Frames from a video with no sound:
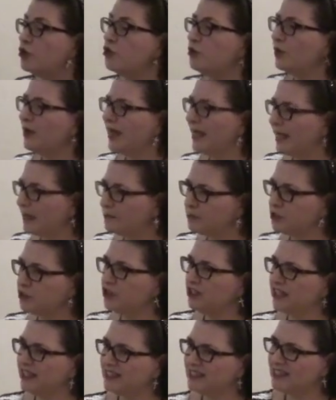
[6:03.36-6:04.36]
New
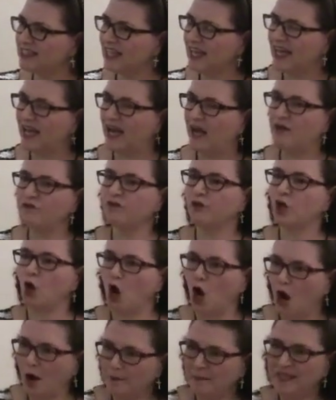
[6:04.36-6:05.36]
Hampshire needs to have
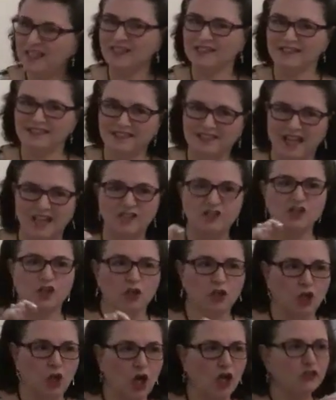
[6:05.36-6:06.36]
common sense
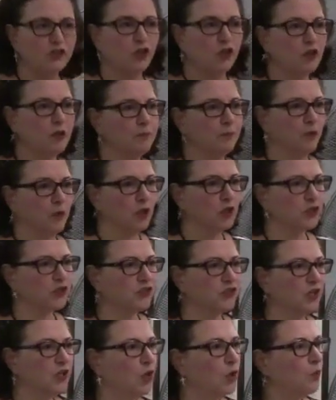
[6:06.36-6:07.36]
laws on the
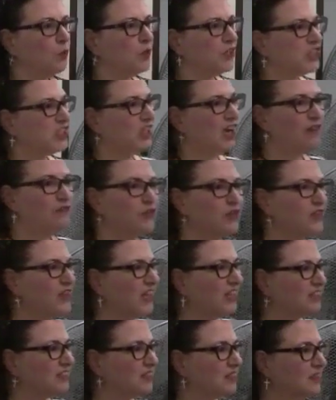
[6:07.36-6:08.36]
books which govern
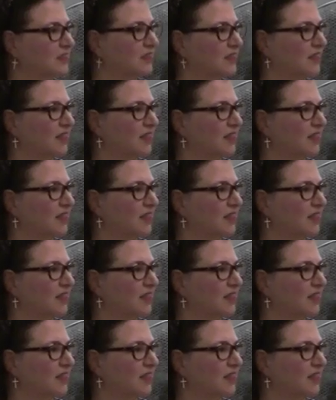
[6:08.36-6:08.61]
this.